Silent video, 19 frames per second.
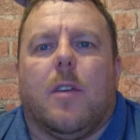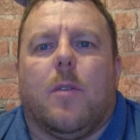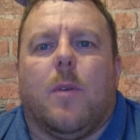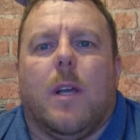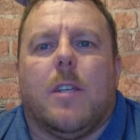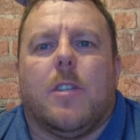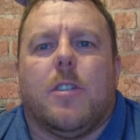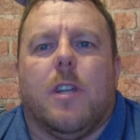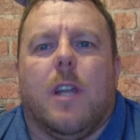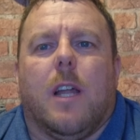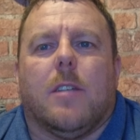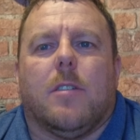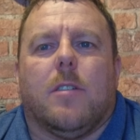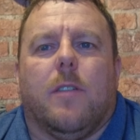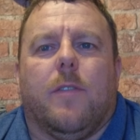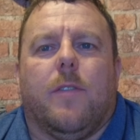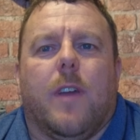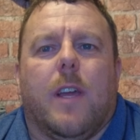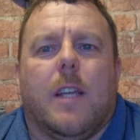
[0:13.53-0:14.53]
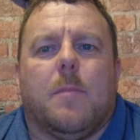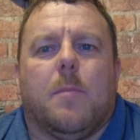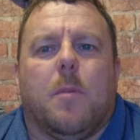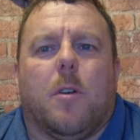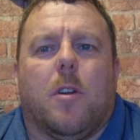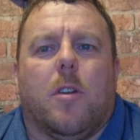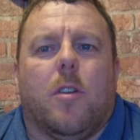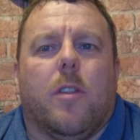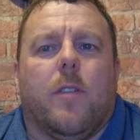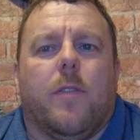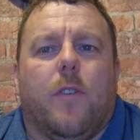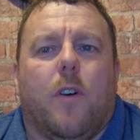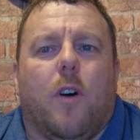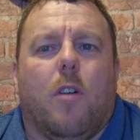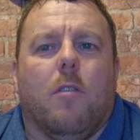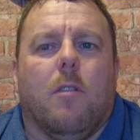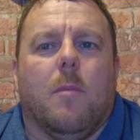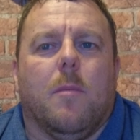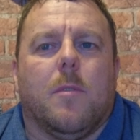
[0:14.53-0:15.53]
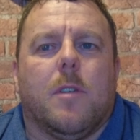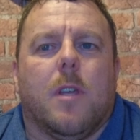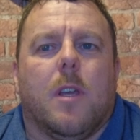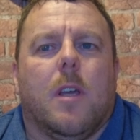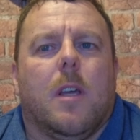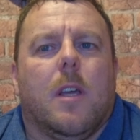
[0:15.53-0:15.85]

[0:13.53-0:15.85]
question asked on Facebook and other forums,